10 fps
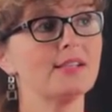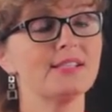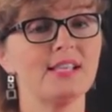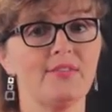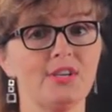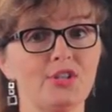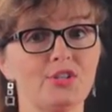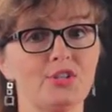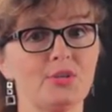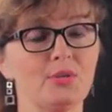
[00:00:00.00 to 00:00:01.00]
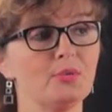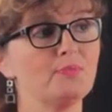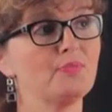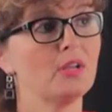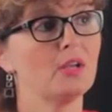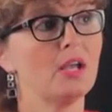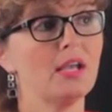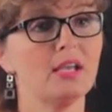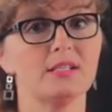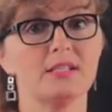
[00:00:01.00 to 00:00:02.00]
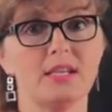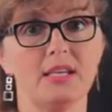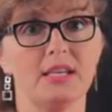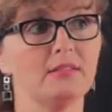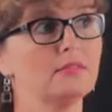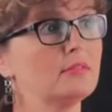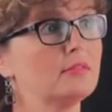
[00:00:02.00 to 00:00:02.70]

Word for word: 72 is the